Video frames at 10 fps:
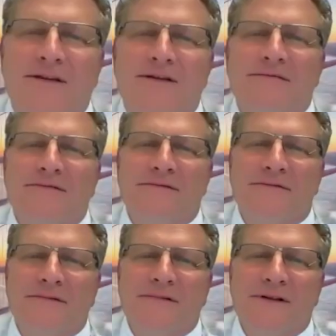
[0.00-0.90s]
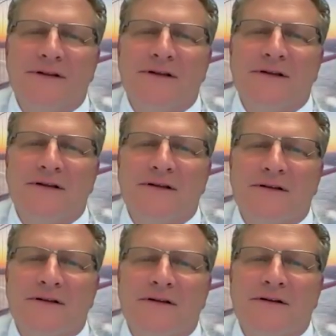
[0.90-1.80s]
Those core values
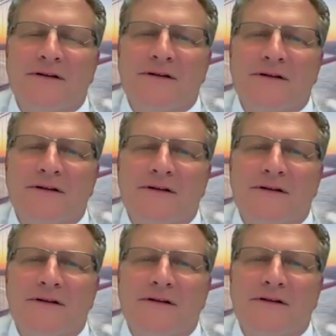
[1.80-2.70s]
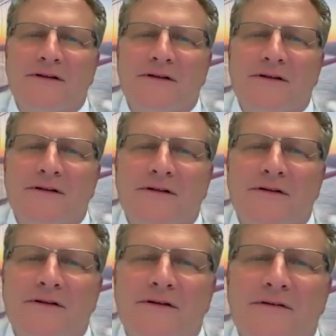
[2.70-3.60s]
are like
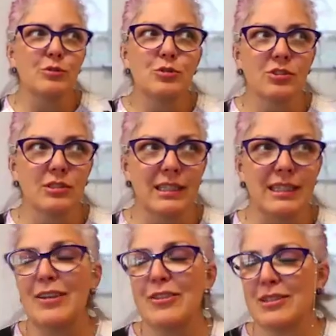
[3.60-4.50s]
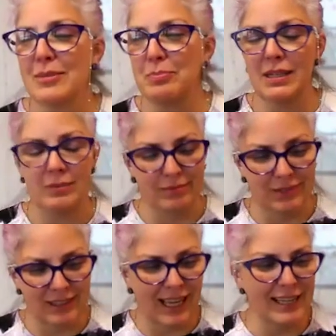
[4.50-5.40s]
pretty crucial. And now they're in a big
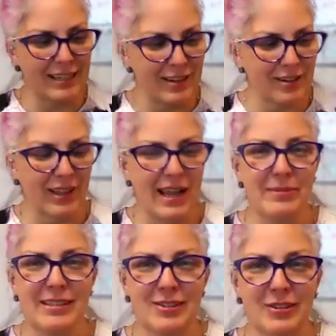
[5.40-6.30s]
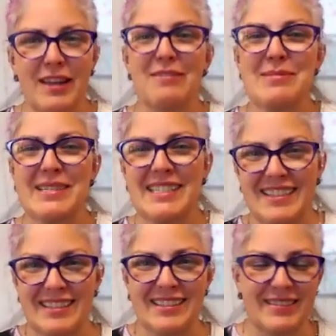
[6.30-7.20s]
sign on our lobby, so everybody
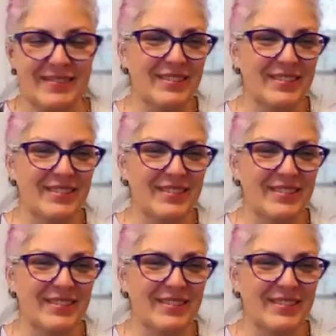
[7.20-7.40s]
sees them.